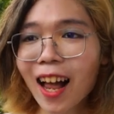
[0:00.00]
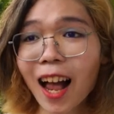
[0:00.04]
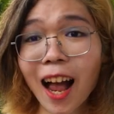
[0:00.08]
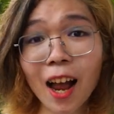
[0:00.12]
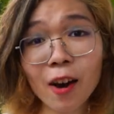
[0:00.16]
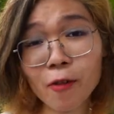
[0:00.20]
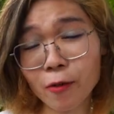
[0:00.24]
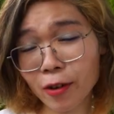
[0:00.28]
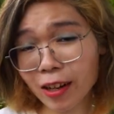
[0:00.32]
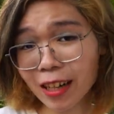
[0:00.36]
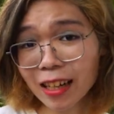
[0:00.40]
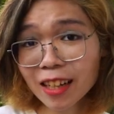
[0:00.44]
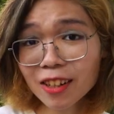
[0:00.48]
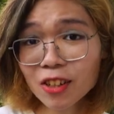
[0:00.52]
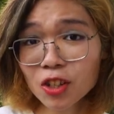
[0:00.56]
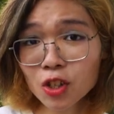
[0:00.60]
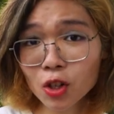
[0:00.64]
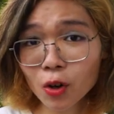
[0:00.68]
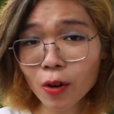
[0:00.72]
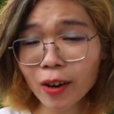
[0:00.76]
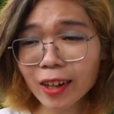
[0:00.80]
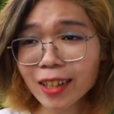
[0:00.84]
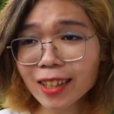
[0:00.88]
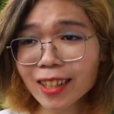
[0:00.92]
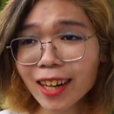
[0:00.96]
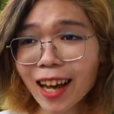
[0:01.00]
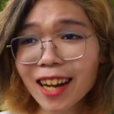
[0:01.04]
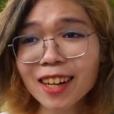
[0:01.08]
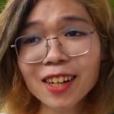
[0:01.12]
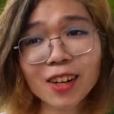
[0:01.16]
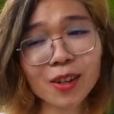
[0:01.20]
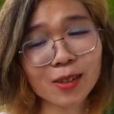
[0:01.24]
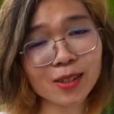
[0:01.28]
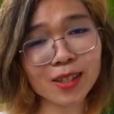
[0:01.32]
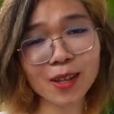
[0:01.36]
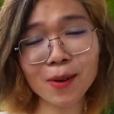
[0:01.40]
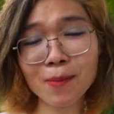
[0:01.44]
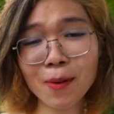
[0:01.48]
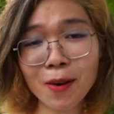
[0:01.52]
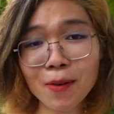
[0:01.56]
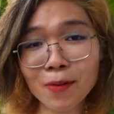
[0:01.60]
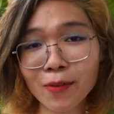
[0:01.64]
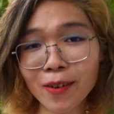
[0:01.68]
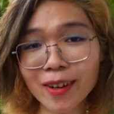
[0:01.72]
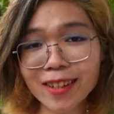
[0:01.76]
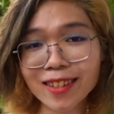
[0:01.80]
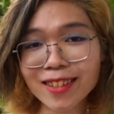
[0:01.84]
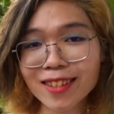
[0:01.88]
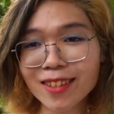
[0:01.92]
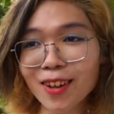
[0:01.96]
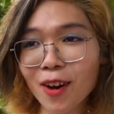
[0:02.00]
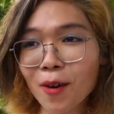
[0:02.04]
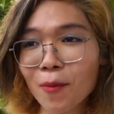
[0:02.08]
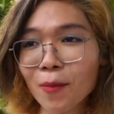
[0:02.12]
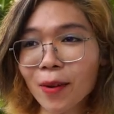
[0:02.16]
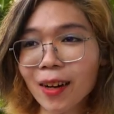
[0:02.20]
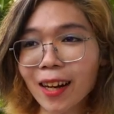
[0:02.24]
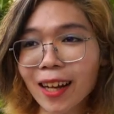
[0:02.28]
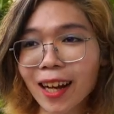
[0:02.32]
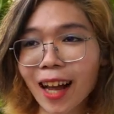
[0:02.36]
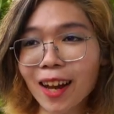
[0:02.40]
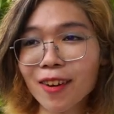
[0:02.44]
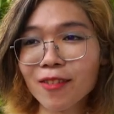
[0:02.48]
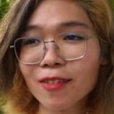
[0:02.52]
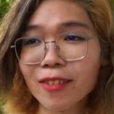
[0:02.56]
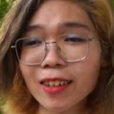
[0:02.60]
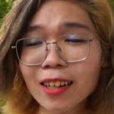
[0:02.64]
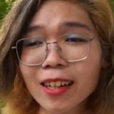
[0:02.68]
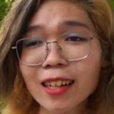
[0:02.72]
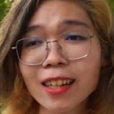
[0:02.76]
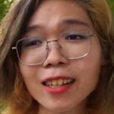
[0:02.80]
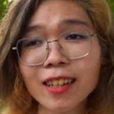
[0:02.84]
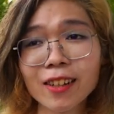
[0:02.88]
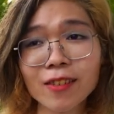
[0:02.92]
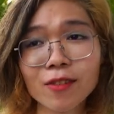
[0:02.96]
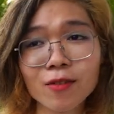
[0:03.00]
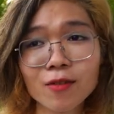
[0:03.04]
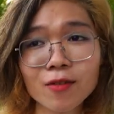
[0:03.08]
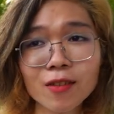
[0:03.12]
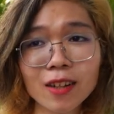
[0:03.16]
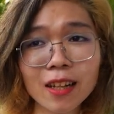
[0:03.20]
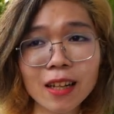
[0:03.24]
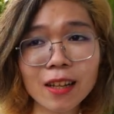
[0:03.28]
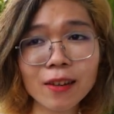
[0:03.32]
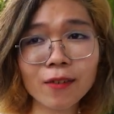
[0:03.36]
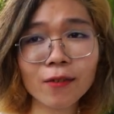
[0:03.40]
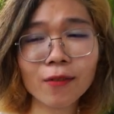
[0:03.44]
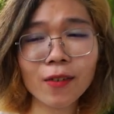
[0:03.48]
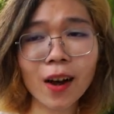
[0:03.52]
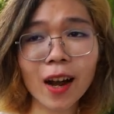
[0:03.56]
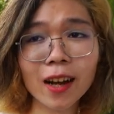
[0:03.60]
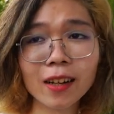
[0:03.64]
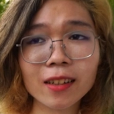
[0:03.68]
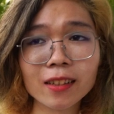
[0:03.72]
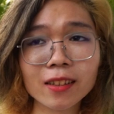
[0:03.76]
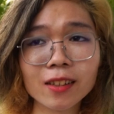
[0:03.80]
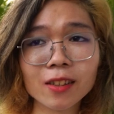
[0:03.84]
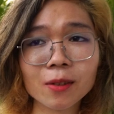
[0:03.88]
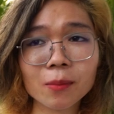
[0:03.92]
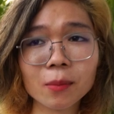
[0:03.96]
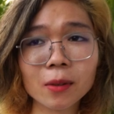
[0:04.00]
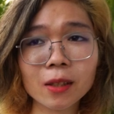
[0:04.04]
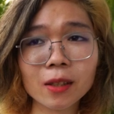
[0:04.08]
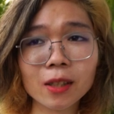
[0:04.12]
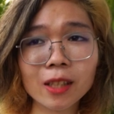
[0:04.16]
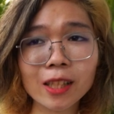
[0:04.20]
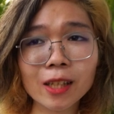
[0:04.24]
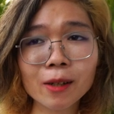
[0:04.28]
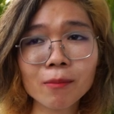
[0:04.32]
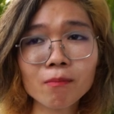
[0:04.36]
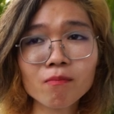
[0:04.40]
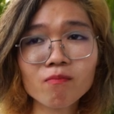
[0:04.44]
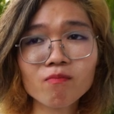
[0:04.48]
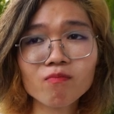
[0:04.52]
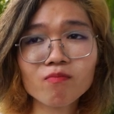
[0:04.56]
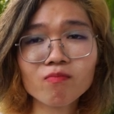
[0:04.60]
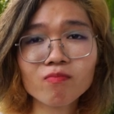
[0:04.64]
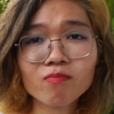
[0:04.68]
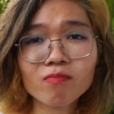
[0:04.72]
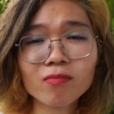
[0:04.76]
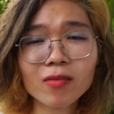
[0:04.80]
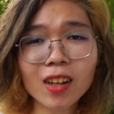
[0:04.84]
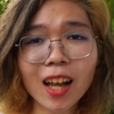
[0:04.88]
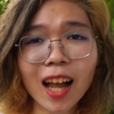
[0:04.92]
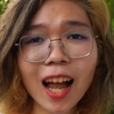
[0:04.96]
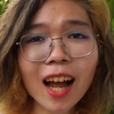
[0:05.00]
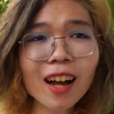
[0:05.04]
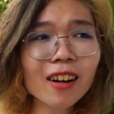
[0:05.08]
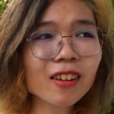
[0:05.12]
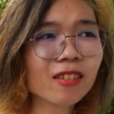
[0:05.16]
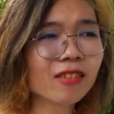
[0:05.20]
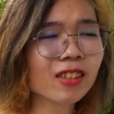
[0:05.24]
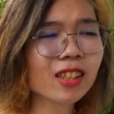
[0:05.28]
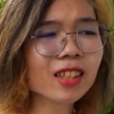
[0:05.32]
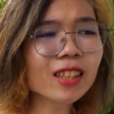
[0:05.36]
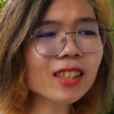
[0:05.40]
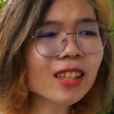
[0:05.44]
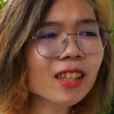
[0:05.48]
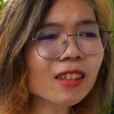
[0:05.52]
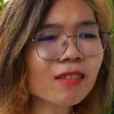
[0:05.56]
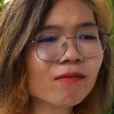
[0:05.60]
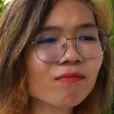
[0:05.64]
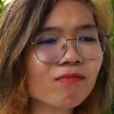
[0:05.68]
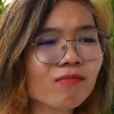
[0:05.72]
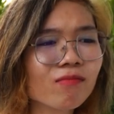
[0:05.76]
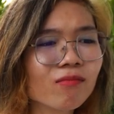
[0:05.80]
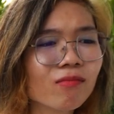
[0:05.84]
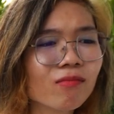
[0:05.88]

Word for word: I really enjoy it. I know some of my friends don't, but like I really, really find it to be, I don't know, just like,